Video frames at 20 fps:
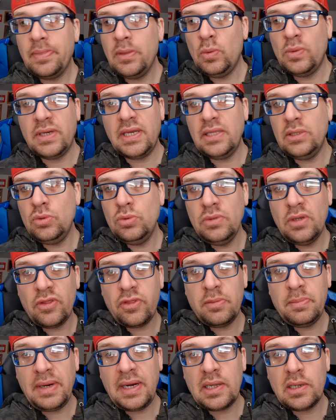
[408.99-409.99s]
We can do
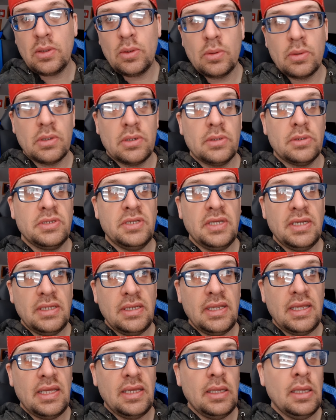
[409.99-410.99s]
nothing about it, or
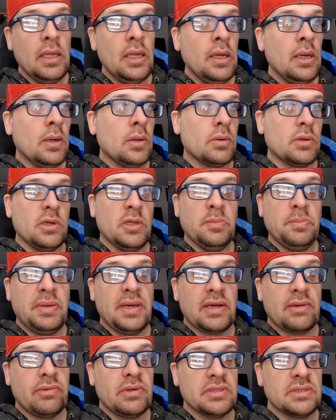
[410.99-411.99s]
TNA, or
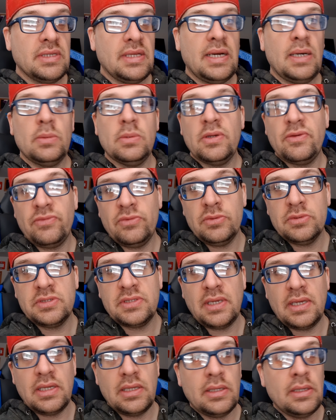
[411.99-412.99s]
Impact Wrestling, however you
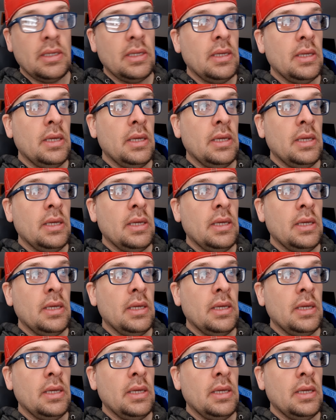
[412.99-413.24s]
see it.